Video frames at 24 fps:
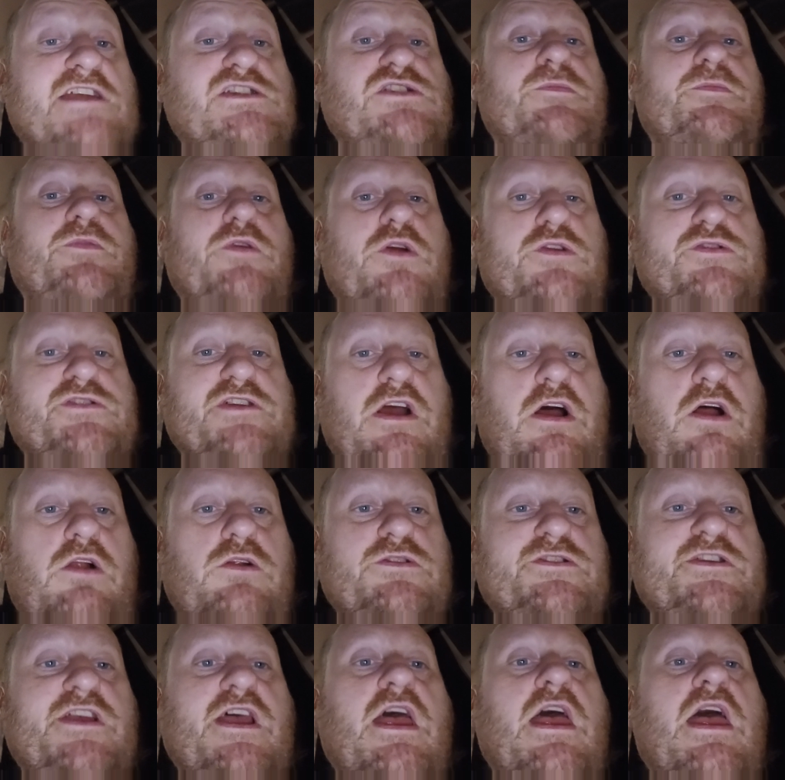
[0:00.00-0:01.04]

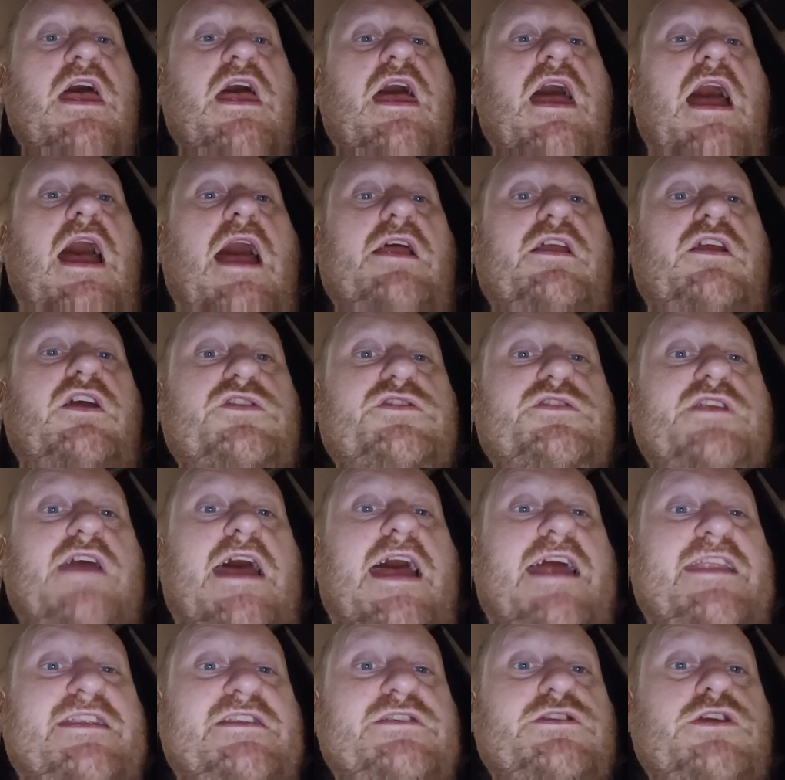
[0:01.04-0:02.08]
protocols, and
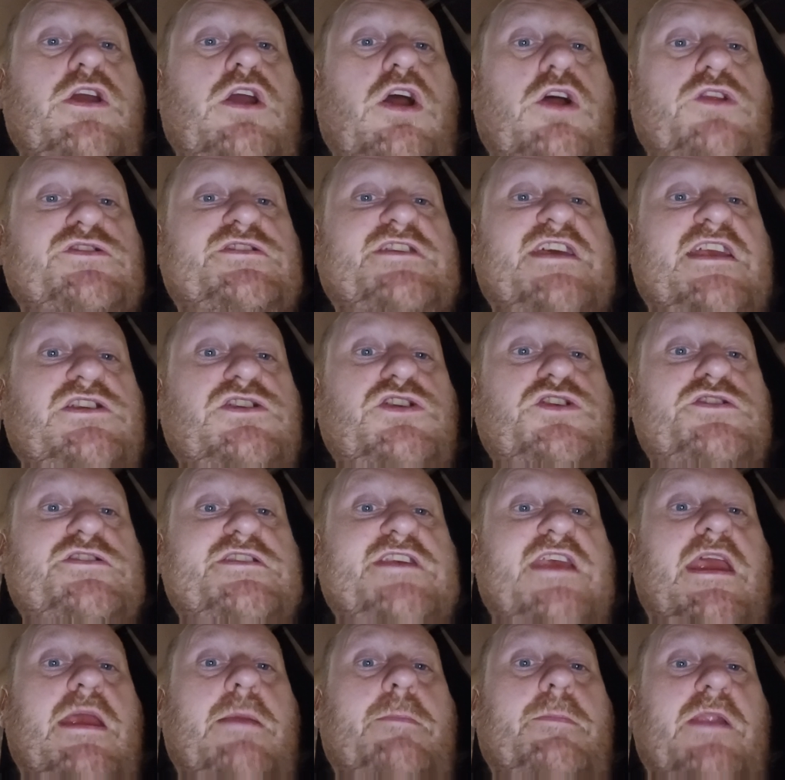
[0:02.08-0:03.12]

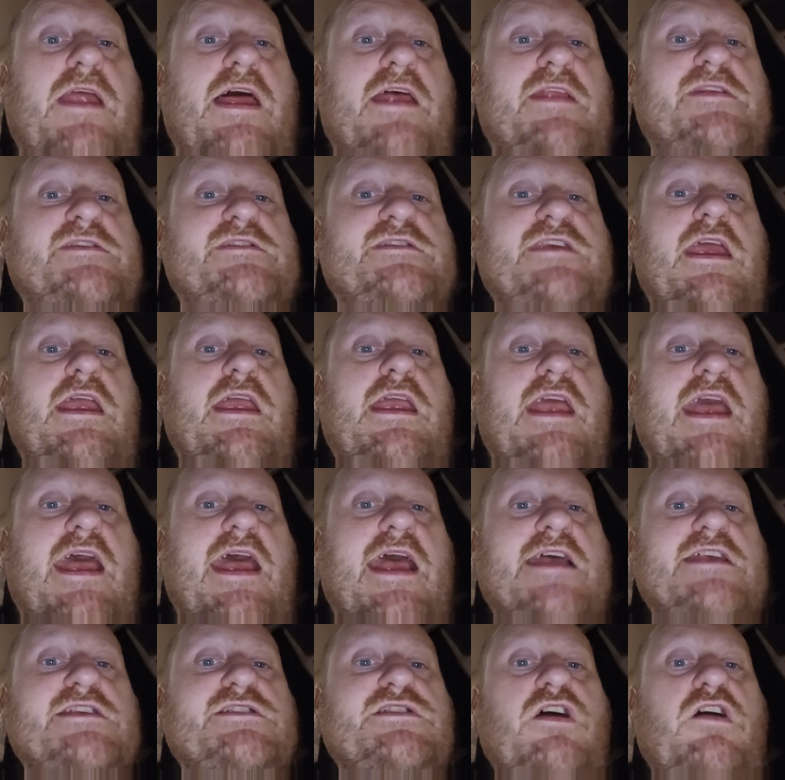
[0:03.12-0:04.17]
contingency plans in
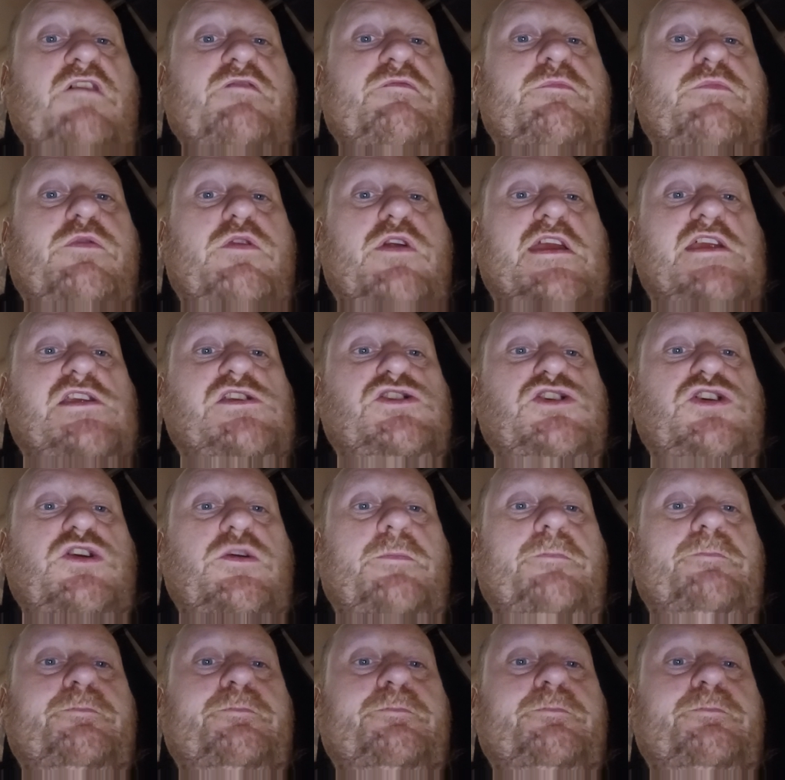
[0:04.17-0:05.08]
case of breach.